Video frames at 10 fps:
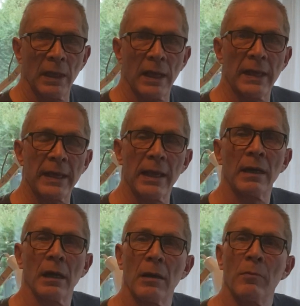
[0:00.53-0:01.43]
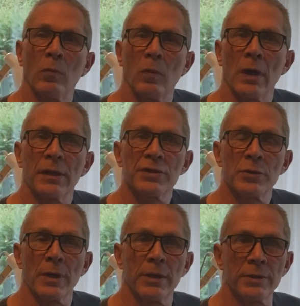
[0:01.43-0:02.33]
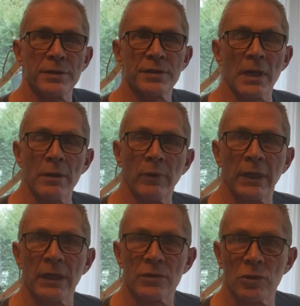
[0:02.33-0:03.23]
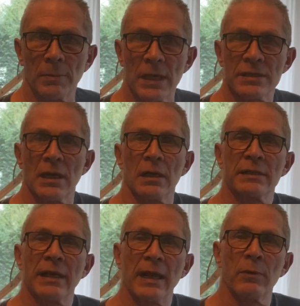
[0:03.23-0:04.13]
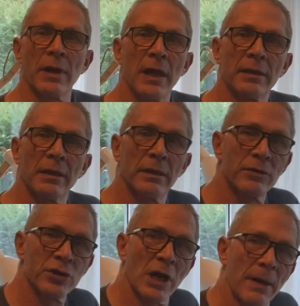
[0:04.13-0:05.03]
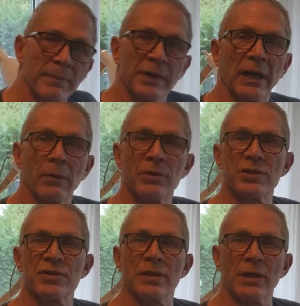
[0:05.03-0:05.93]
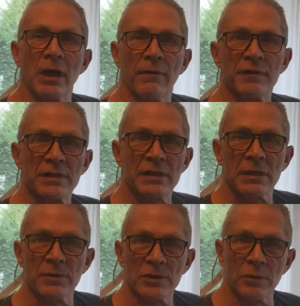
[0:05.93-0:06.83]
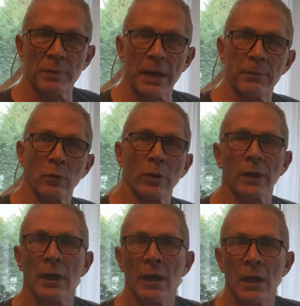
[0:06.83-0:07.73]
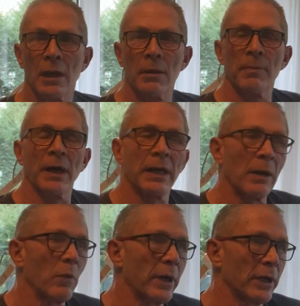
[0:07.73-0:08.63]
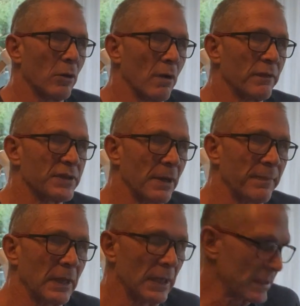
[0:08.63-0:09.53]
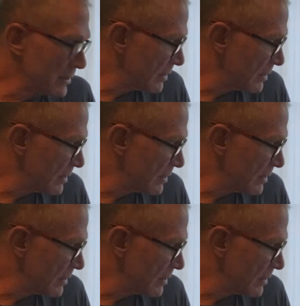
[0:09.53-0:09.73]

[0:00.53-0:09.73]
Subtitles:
Hey gang, welcome to another stunt rigging toolbox talk. Today we're not in the shop. Today we're just in the office because I was doing paperwork. But I wanted to go over something, and it's